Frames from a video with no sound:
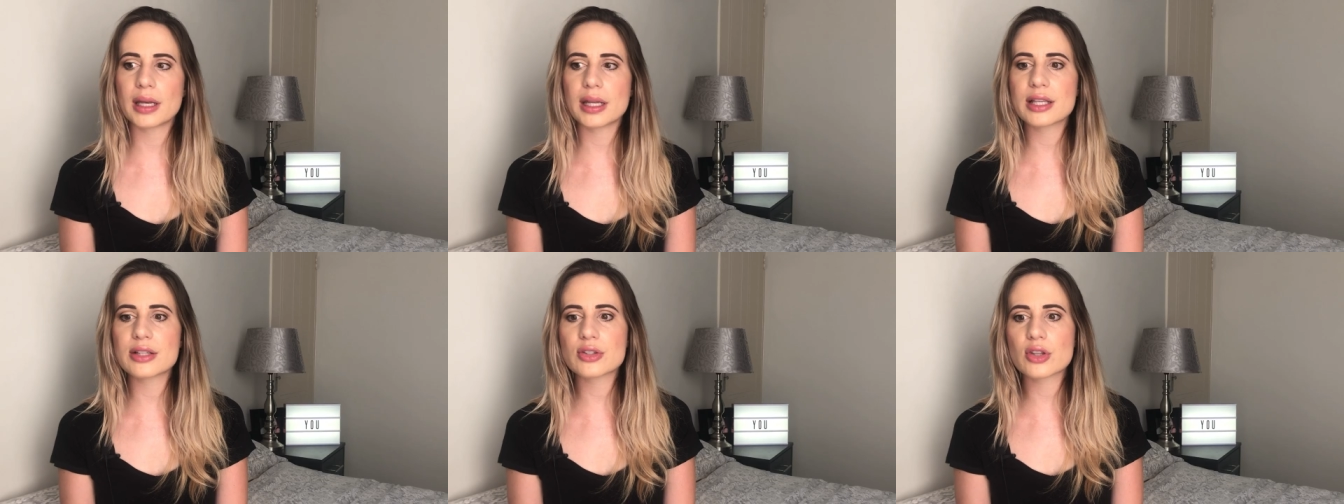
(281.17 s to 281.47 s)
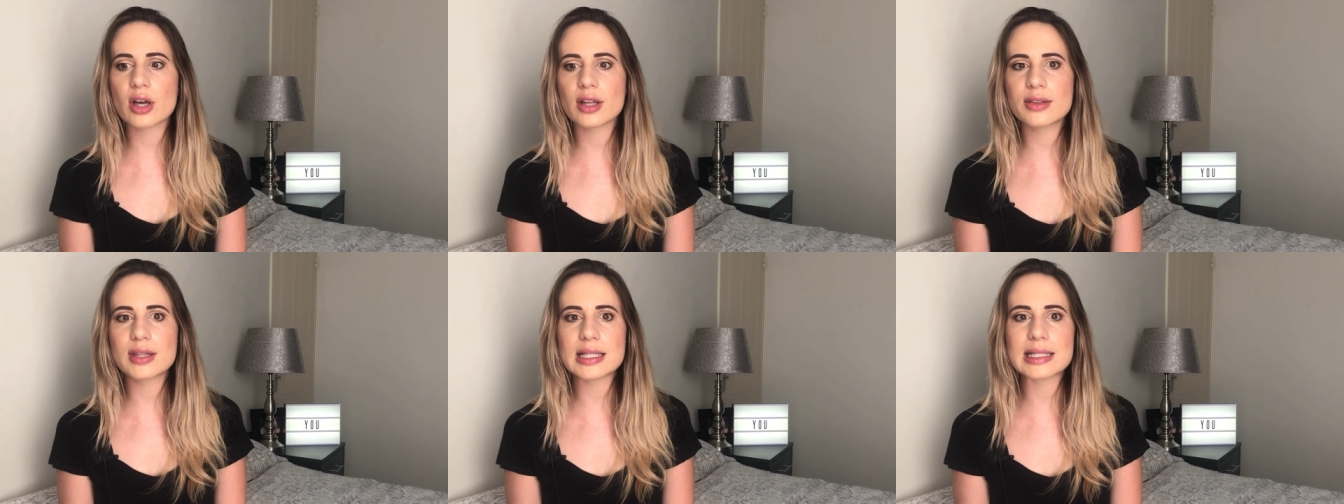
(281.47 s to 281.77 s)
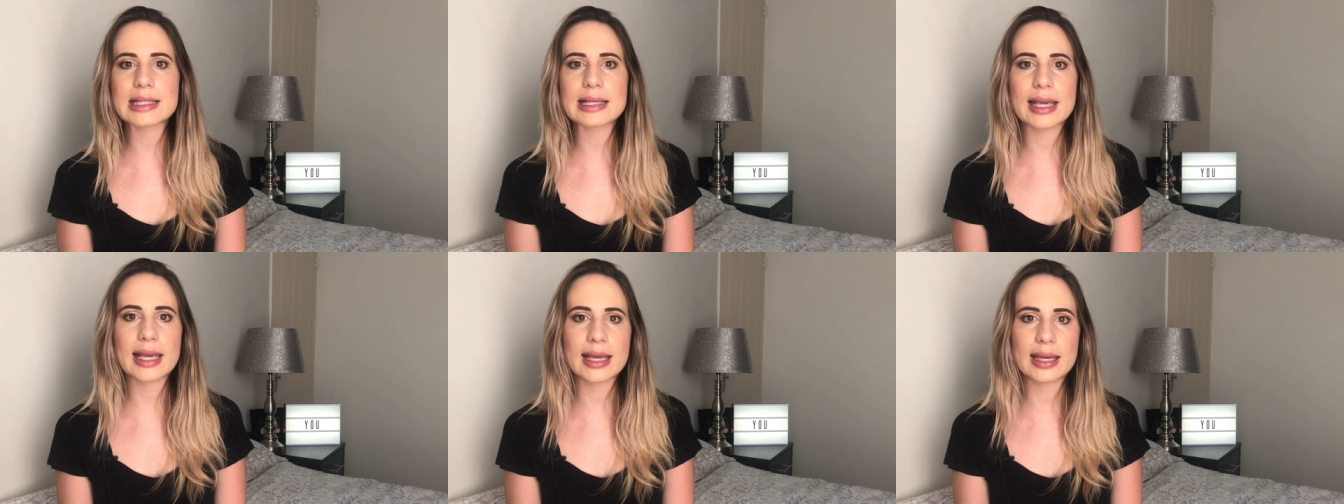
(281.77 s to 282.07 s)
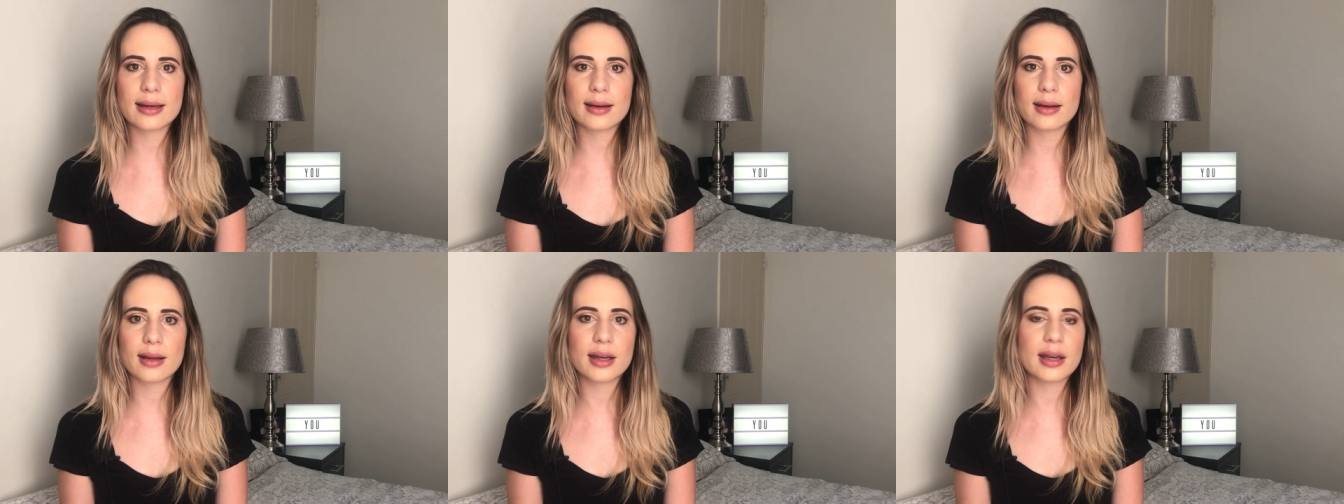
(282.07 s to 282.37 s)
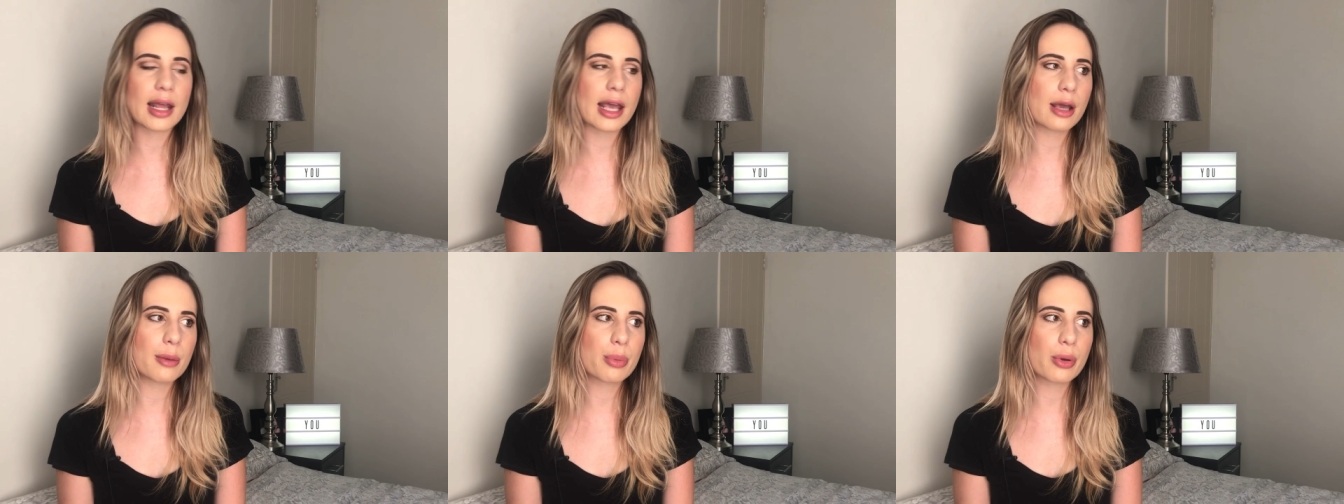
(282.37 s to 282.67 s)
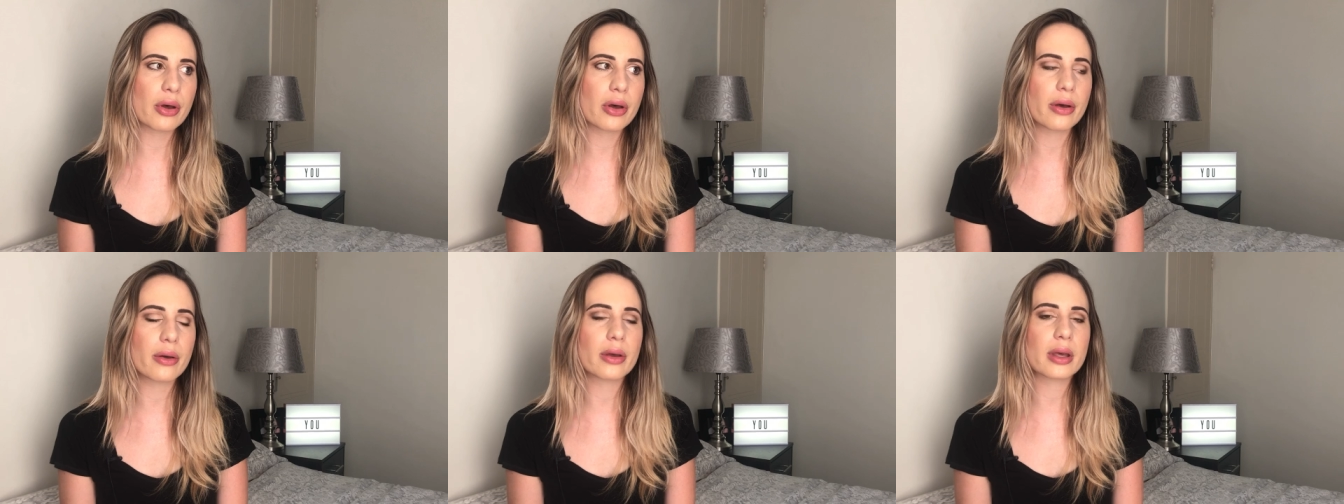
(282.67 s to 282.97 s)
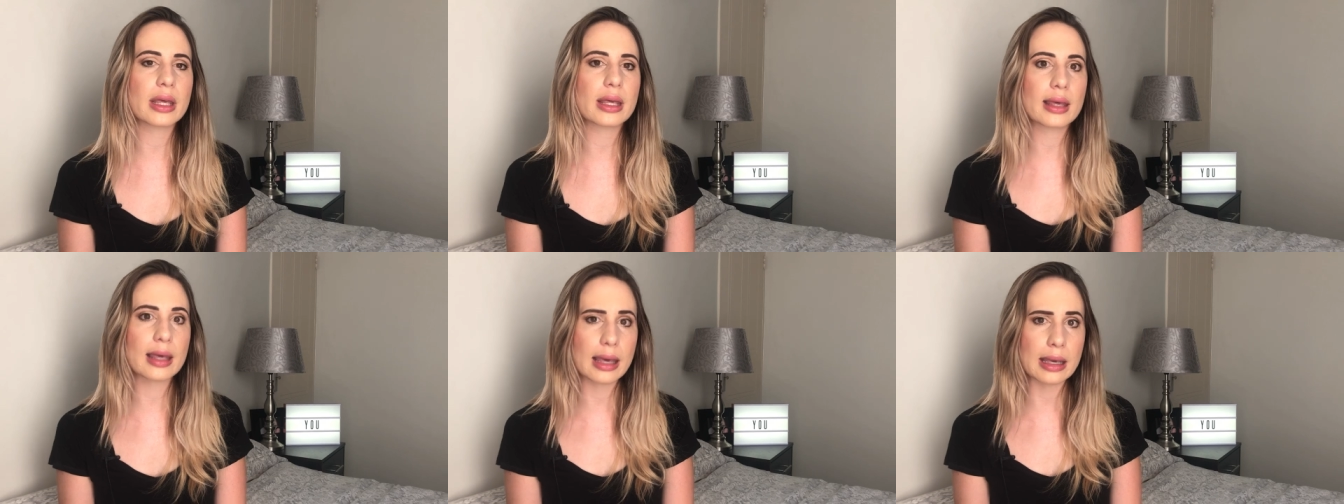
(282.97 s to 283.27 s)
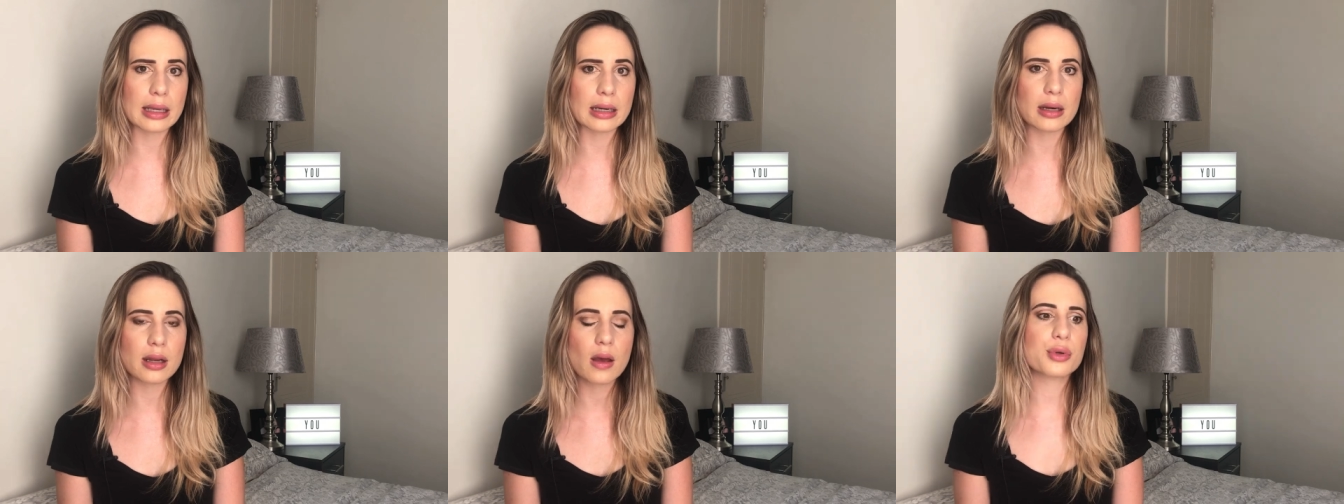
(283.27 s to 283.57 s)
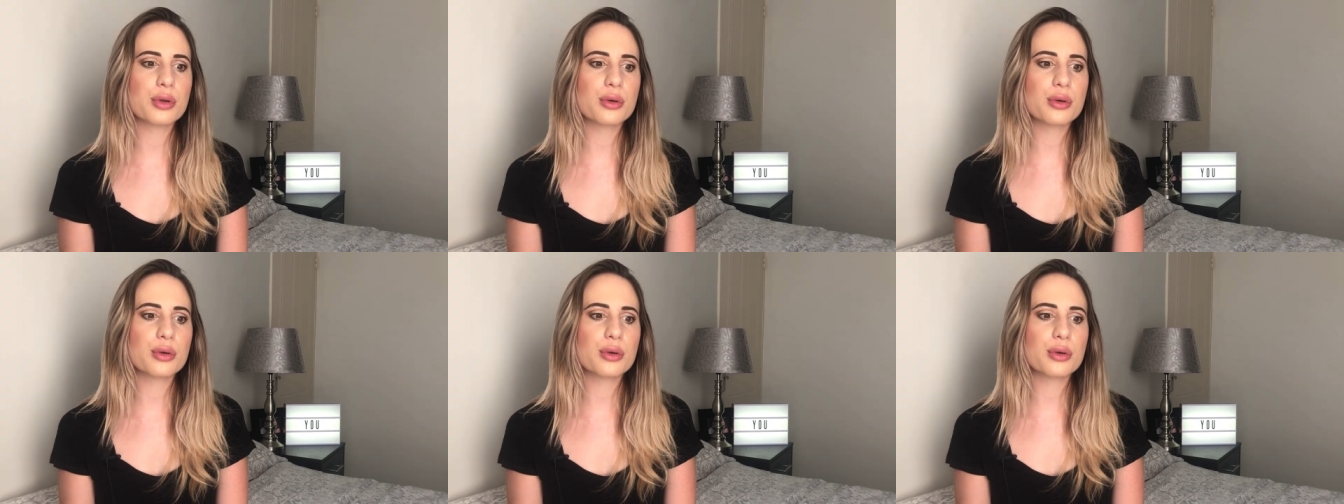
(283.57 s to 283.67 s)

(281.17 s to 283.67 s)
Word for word: he's got this kid, a neighbor kid,